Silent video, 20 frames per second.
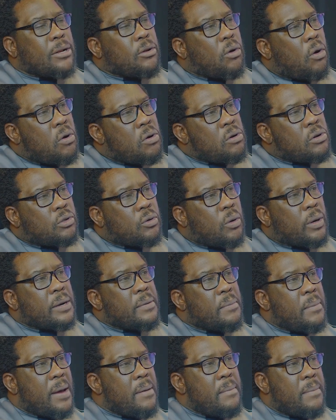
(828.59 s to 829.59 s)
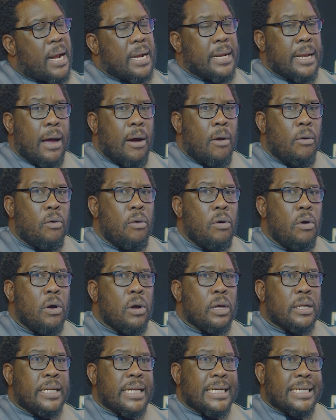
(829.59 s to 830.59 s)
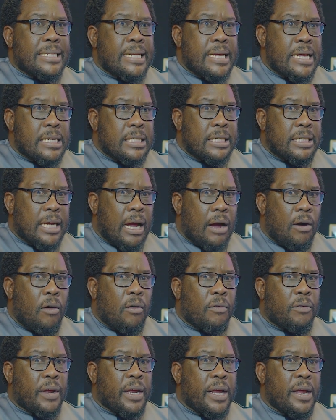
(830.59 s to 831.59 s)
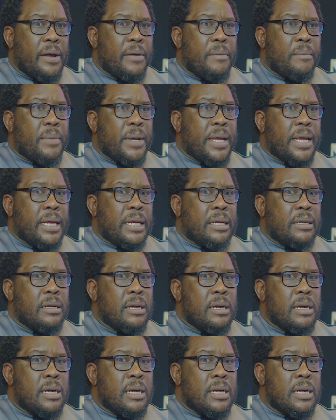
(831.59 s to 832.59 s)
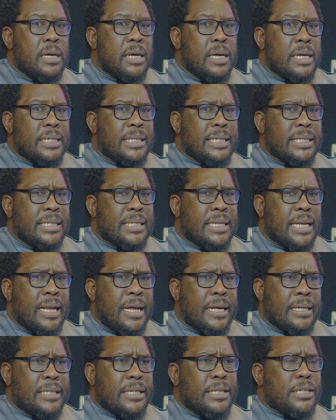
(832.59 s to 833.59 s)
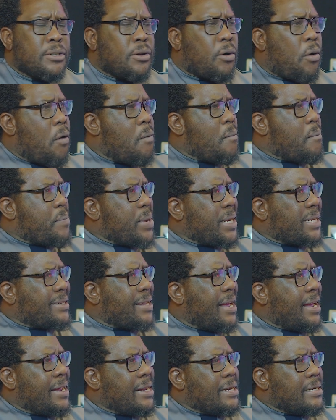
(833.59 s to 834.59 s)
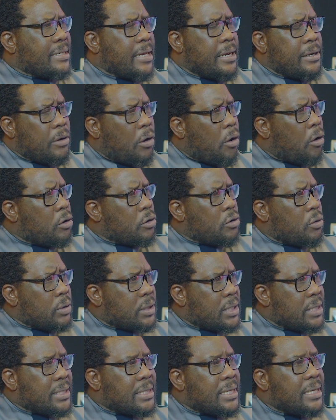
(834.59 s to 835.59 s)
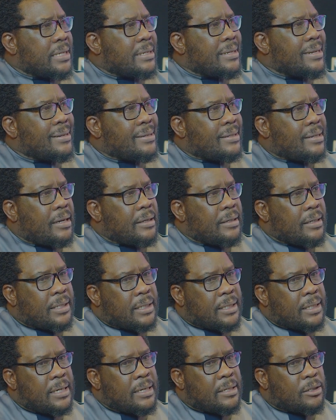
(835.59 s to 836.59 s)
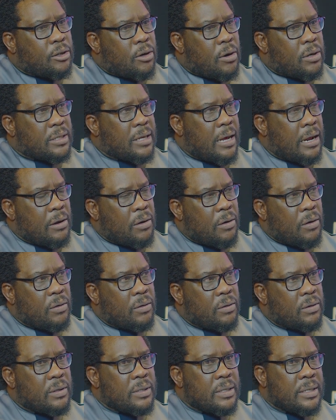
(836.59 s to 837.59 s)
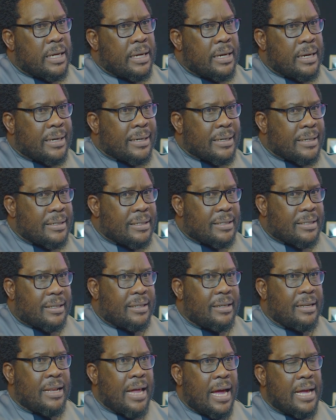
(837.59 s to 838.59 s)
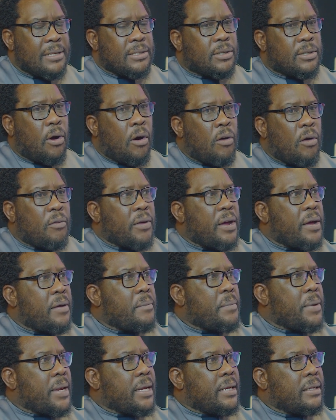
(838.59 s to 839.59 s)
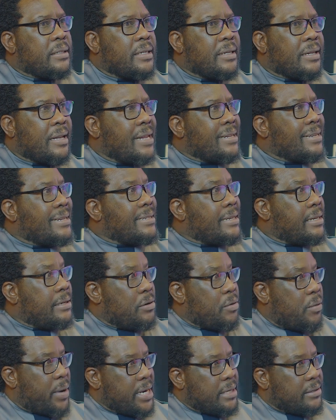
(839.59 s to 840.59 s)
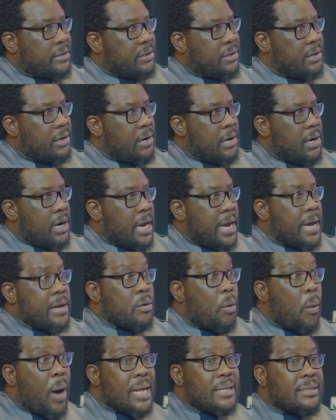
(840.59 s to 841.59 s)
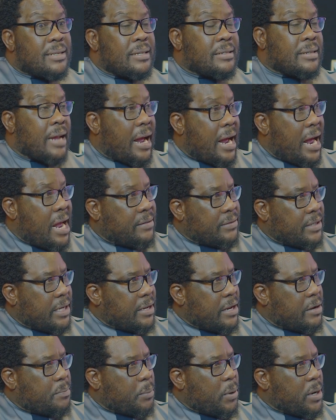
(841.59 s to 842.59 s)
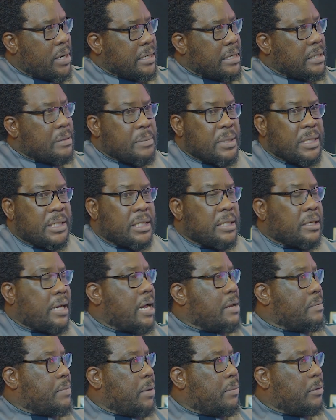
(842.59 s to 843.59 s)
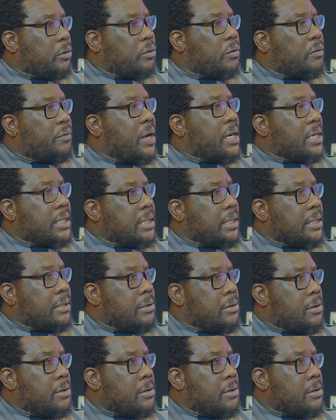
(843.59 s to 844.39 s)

also remember now the danger of her being declared incompetent and all those things. It draws along the risky lines of her being declared a delinquent. And once it arrives at that point, it means she can't be able to function